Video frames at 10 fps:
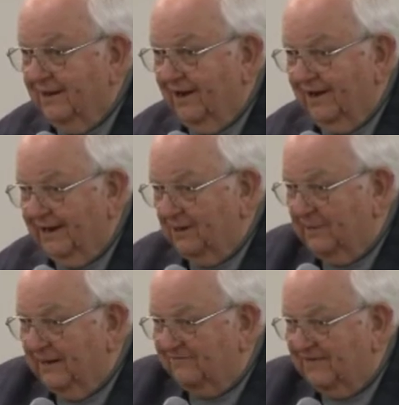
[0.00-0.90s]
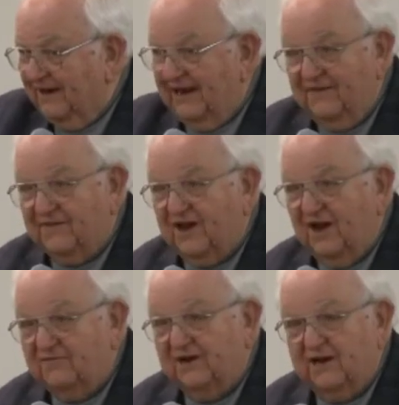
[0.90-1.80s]
A little bitty fella in the
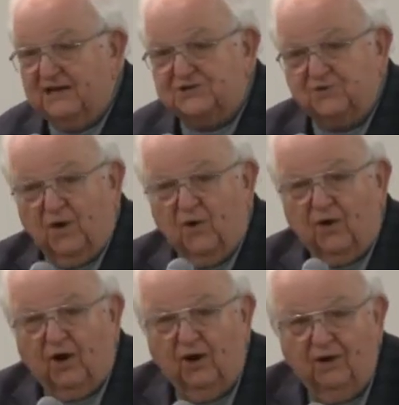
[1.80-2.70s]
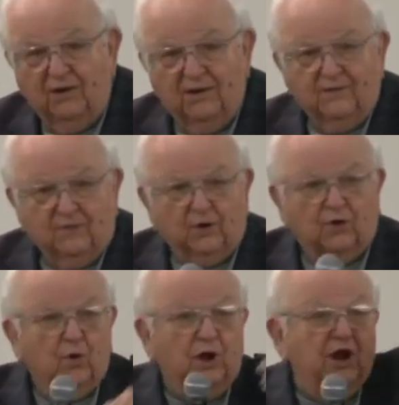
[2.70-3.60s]
covenant is stronger than a
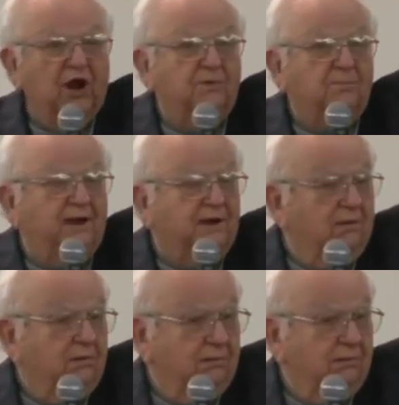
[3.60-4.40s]
great big